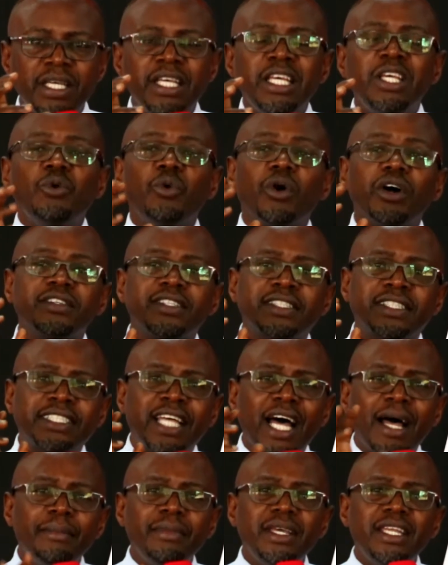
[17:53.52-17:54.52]
He was
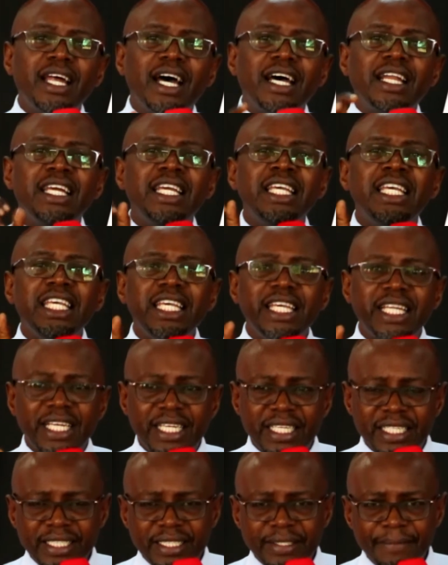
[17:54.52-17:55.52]
terminally ill.
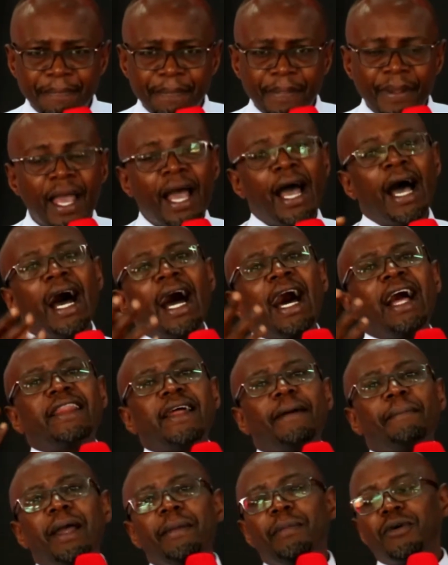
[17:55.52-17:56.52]
Other
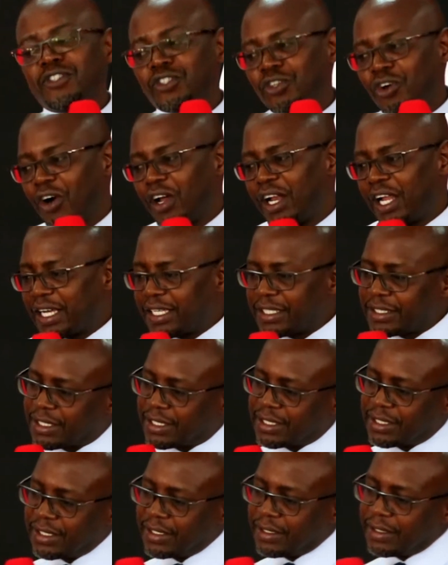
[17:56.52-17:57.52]
Bible
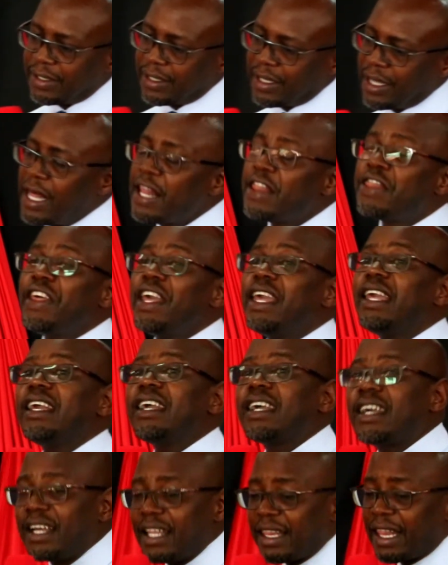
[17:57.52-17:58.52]
scholars think
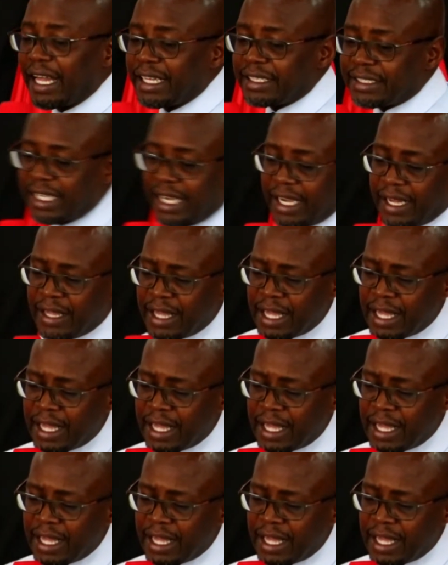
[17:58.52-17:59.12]
that uh,